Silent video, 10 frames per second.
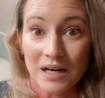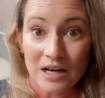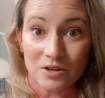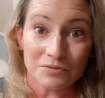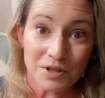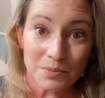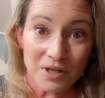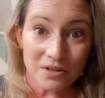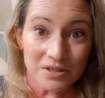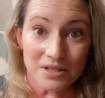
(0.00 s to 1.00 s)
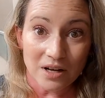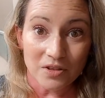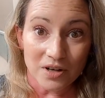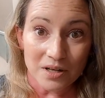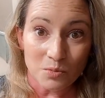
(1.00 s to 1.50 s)
I don't know if they're going to be able to sell
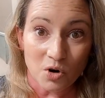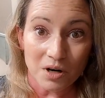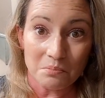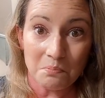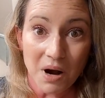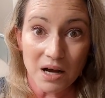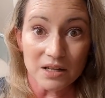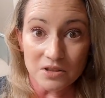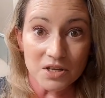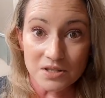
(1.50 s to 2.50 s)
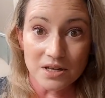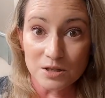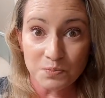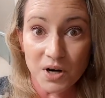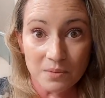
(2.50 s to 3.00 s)
there anymore. But this
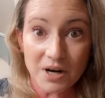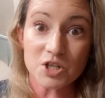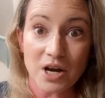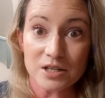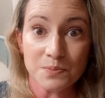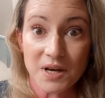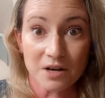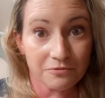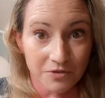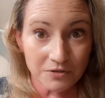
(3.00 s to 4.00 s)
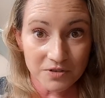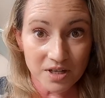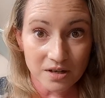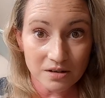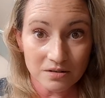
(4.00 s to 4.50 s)
is pretty much SPF
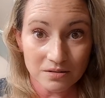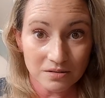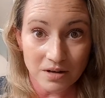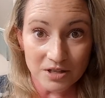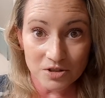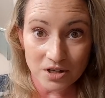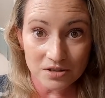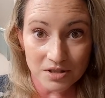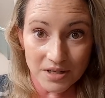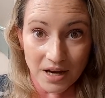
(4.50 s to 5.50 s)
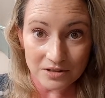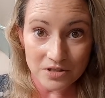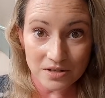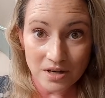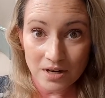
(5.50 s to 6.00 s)
50 as good as it
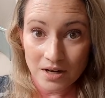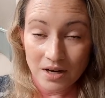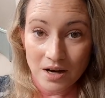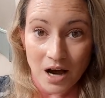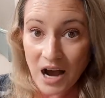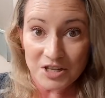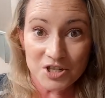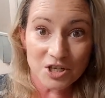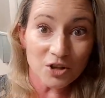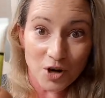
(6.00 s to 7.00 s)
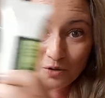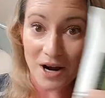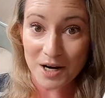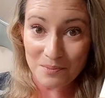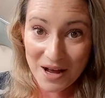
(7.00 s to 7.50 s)
gets. I still don't
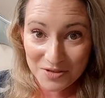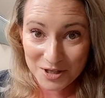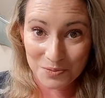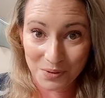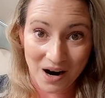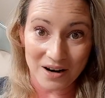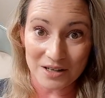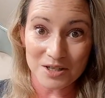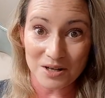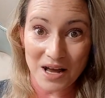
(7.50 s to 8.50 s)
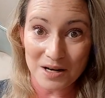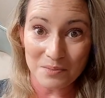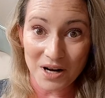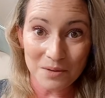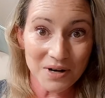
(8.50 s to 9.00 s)
recommend this product to
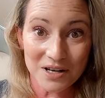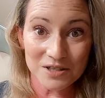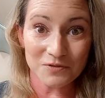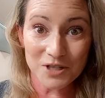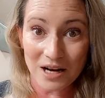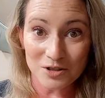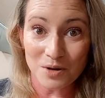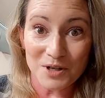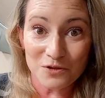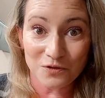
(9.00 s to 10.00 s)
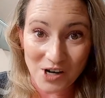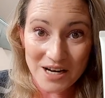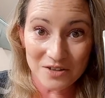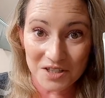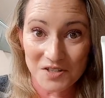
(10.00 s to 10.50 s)
anybody because it's got so much
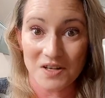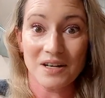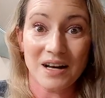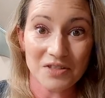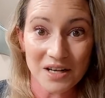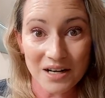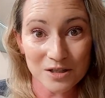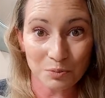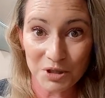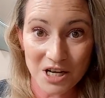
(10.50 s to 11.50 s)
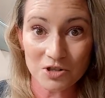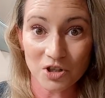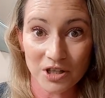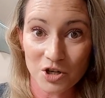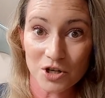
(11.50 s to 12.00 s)
fragrance in it. I think it has a potential
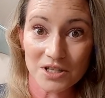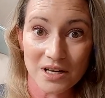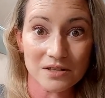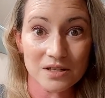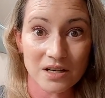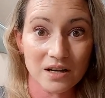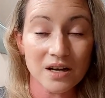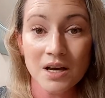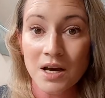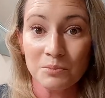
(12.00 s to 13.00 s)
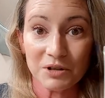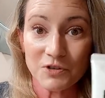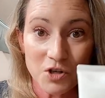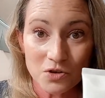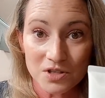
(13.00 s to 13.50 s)
to irritate skin. But if
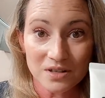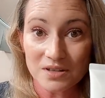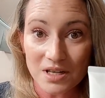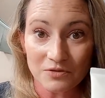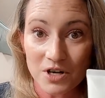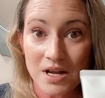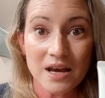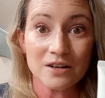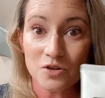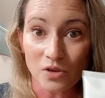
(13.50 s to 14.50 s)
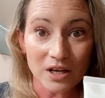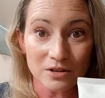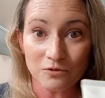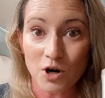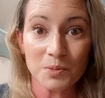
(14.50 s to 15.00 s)
you're using this every day and you like the
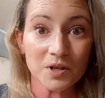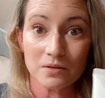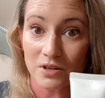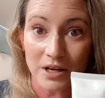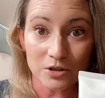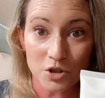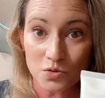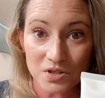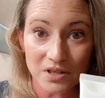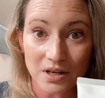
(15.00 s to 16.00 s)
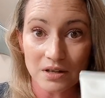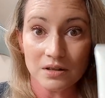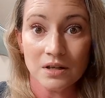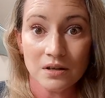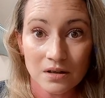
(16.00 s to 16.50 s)
formula and you like using it,
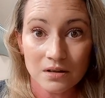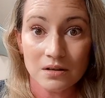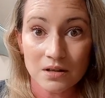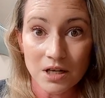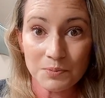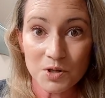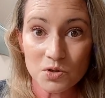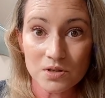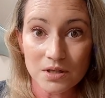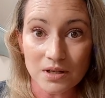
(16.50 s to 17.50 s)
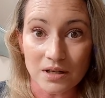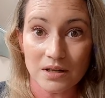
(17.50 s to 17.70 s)
keep using it.